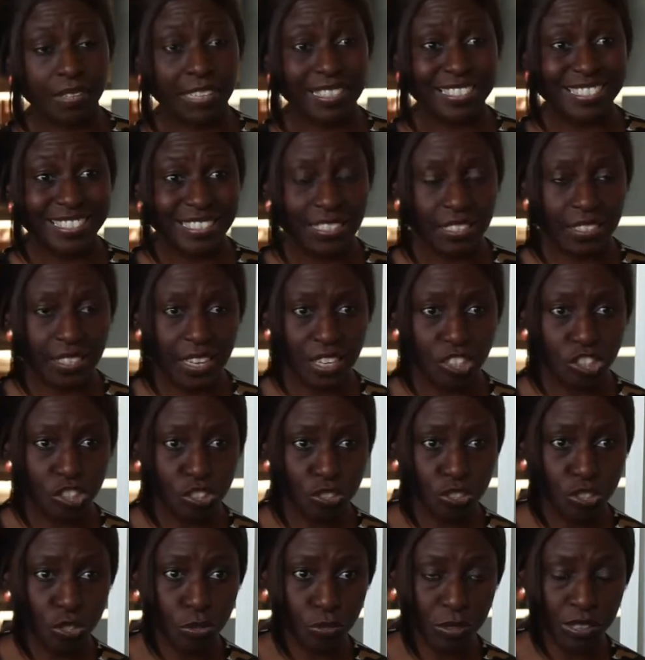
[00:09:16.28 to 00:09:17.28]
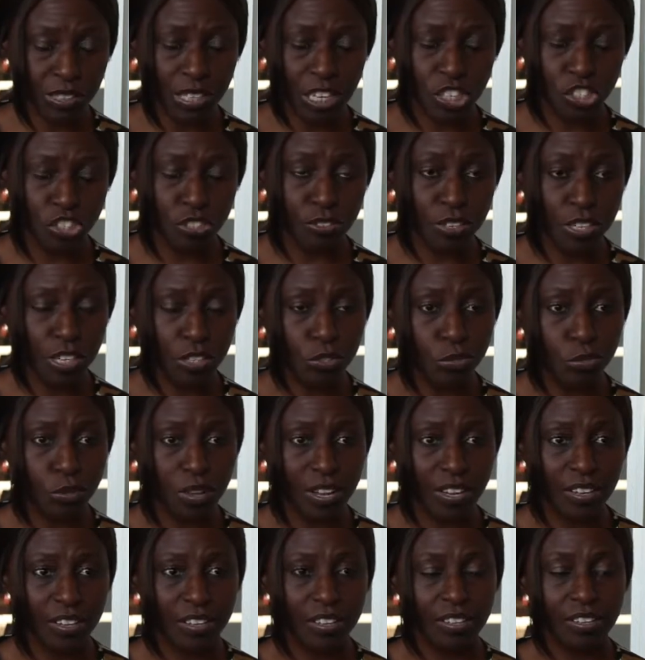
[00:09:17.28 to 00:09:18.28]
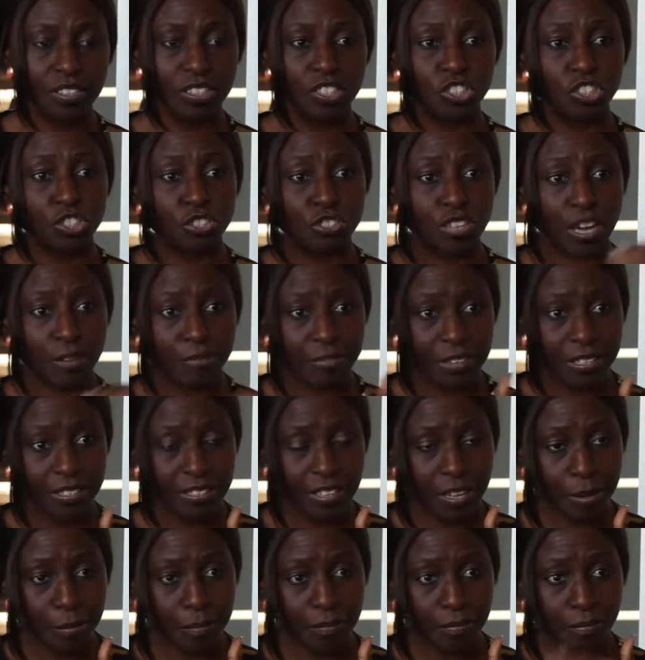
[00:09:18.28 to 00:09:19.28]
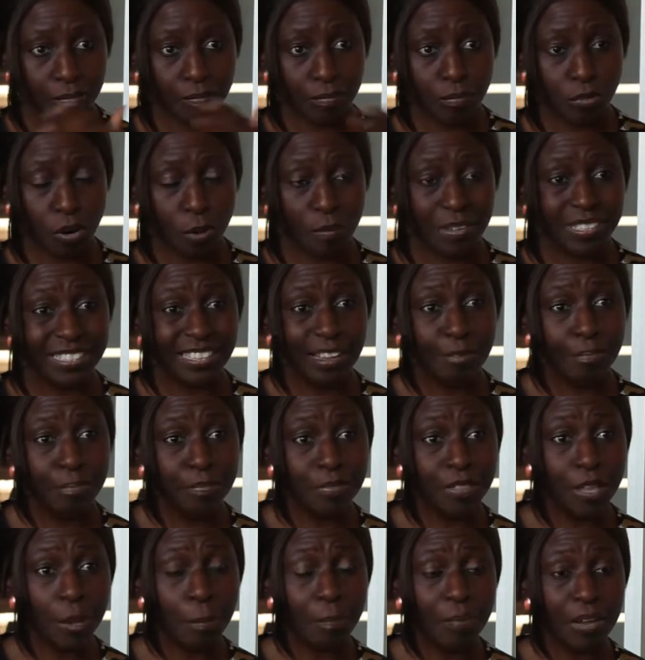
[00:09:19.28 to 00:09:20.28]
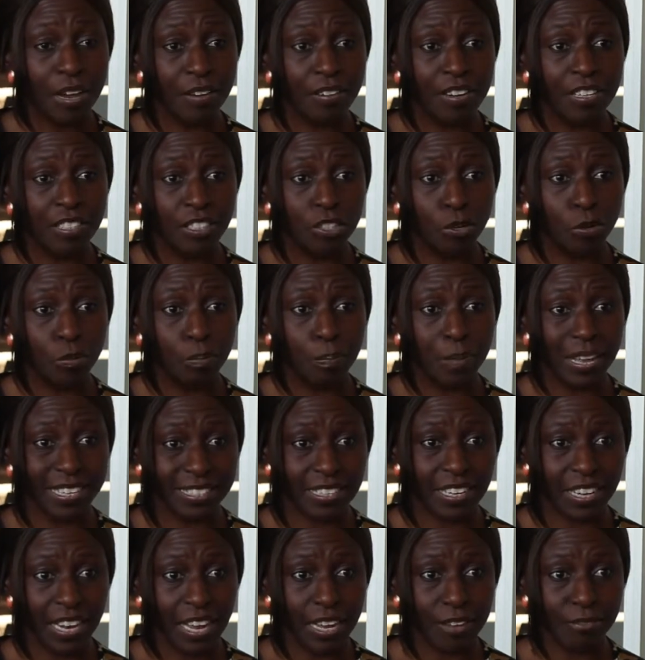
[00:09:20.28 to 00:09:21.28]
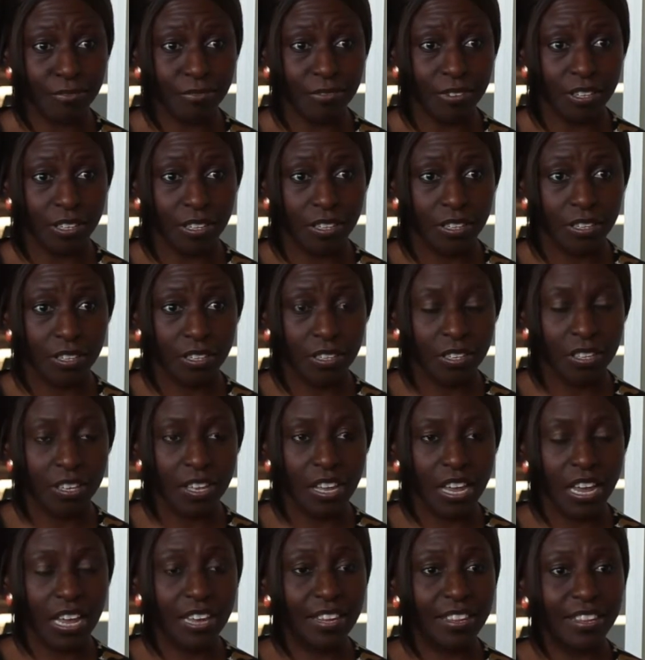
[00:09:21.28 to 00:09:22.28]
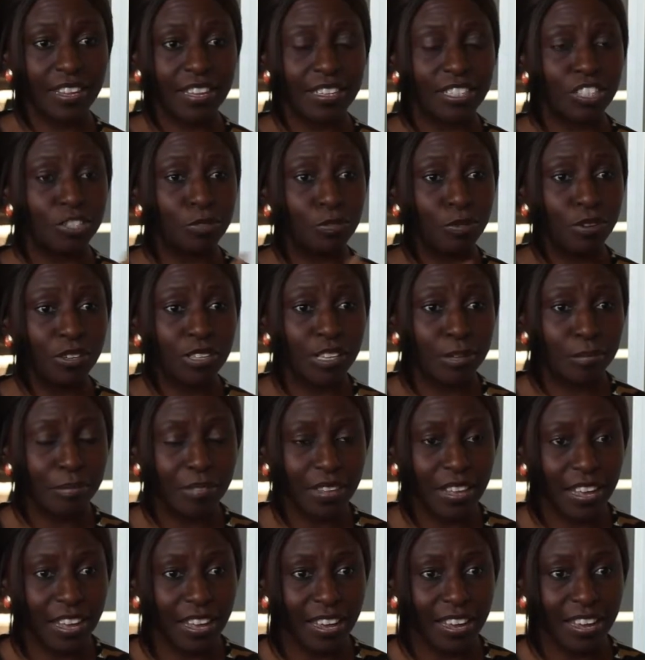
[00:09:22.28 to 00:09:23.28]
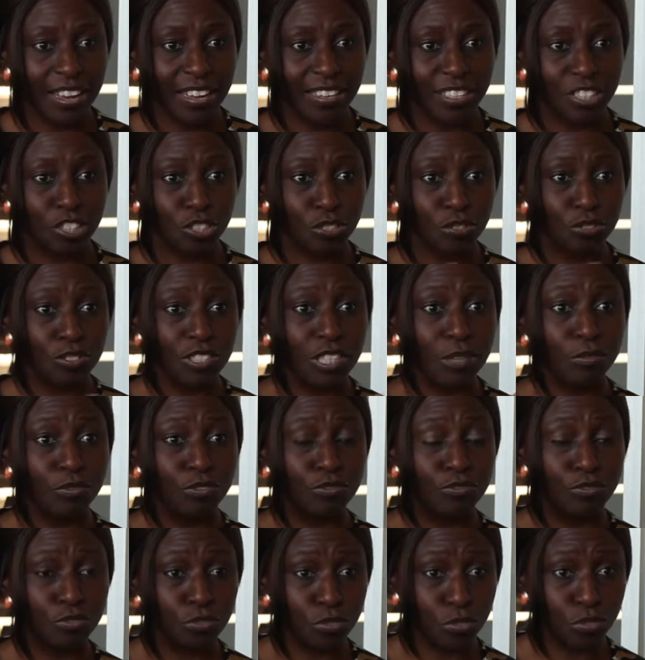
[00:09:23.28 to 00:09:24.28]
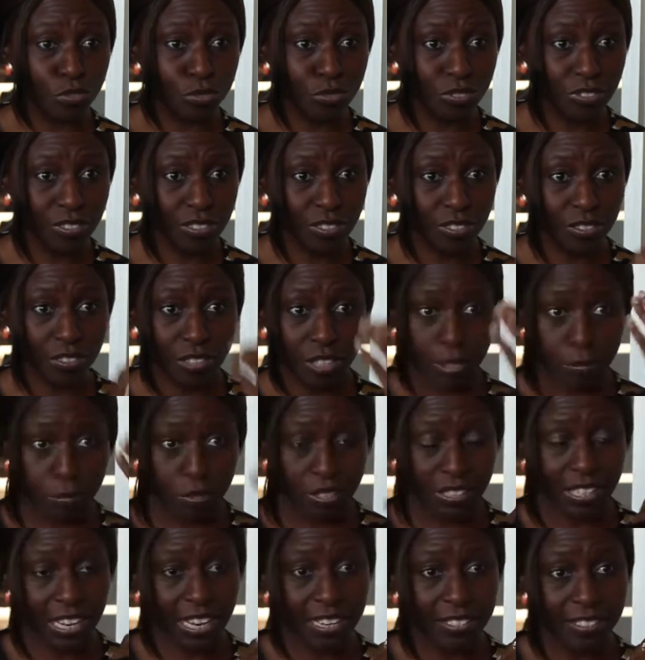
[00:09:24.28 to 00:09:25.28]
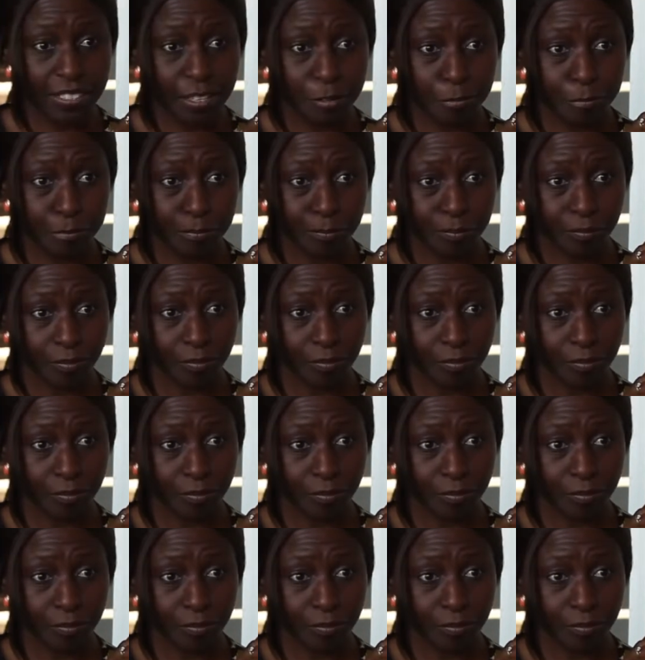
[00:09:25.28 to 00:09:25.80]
She's Nigerian, she was Nigerian as well. She trafficked them, promised their parents a better life. And then she brought them there and she took them to voodoo to hypnotize them.